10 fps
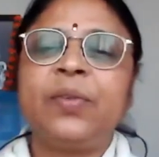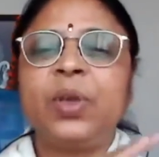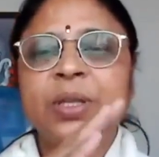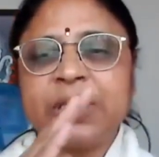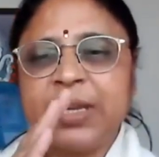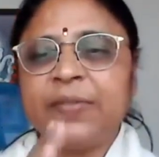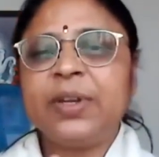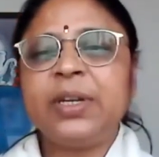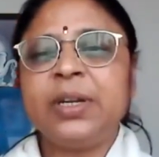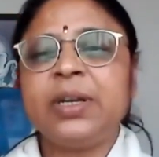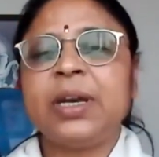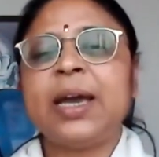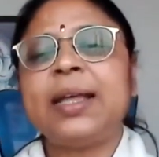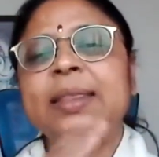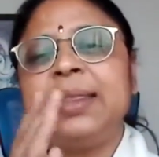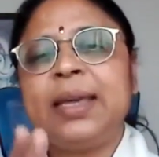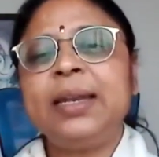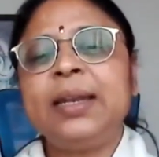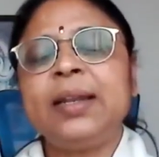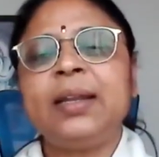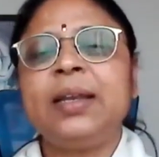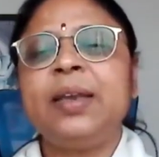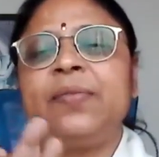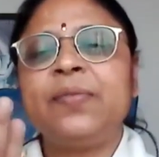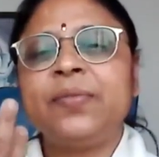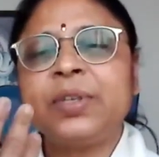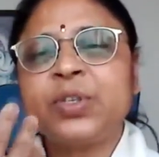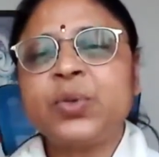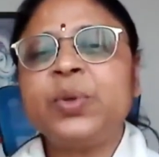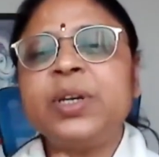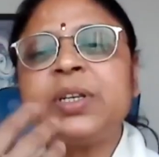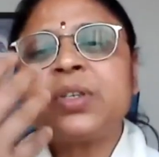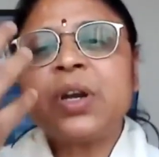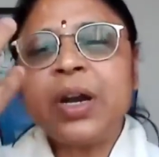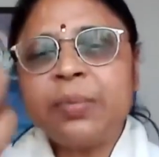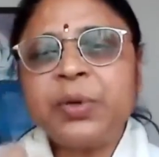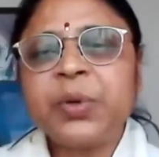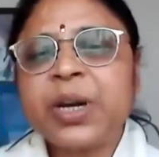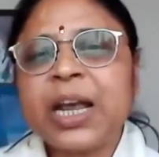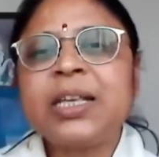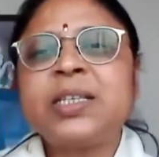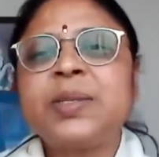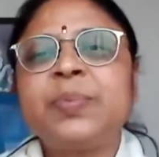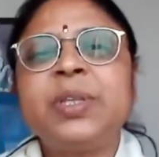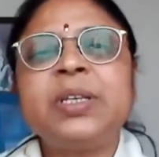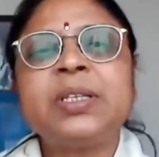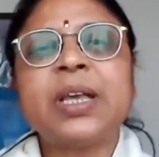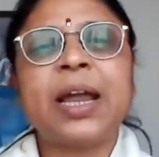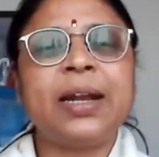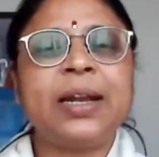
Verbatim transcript: It's given. And then if the student is not able to grasp this and